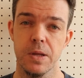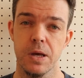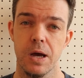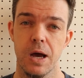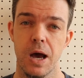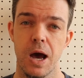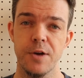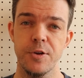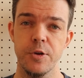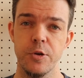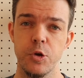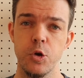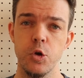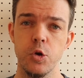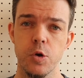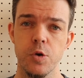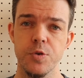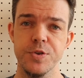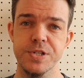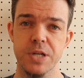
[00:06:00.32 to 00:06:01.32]
How do you
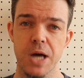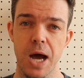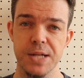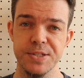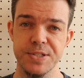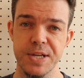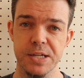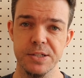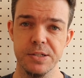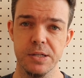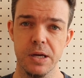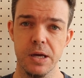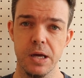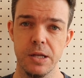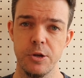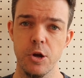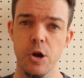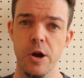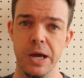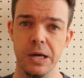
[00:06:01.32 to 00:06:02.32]
use content in
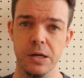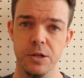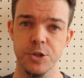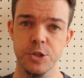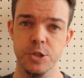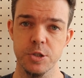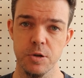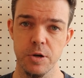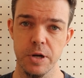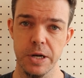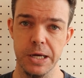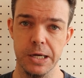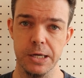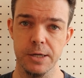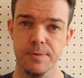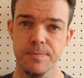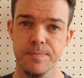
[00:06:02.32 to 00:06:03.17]
your English learning?